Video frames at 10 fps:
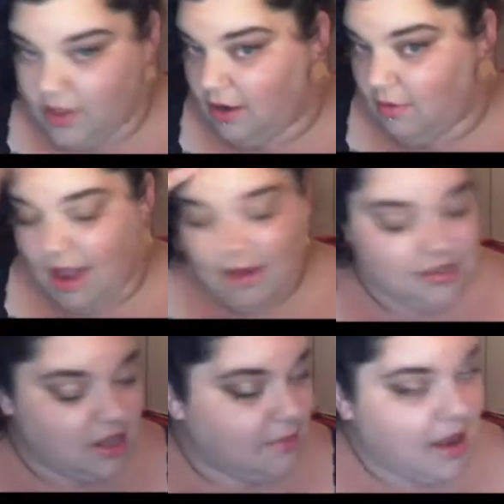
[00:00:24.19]
around
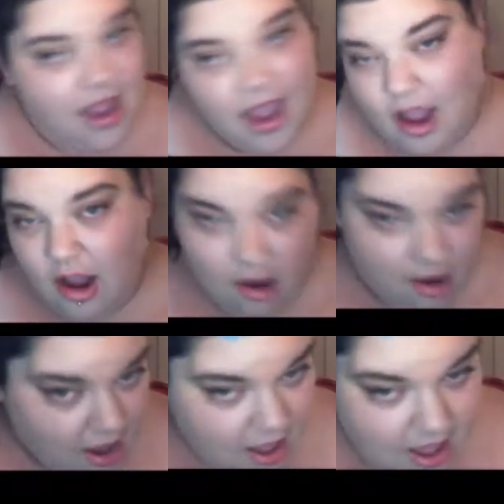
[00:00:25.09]
on my hair
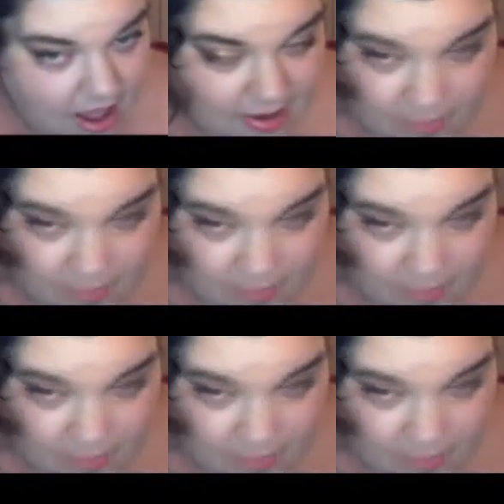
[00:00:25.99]
and it would